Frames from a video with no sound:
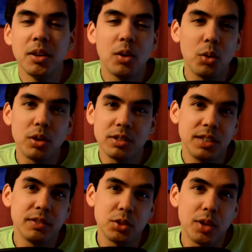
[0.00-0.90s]
or
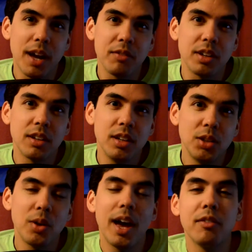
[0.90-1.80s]
even driving,
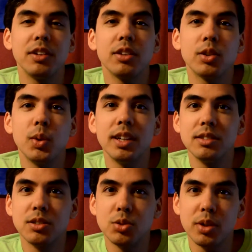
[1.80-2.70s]
you have another way to
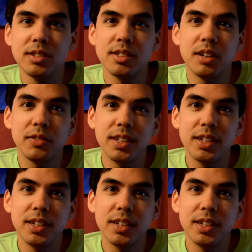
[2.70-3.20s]
store stuff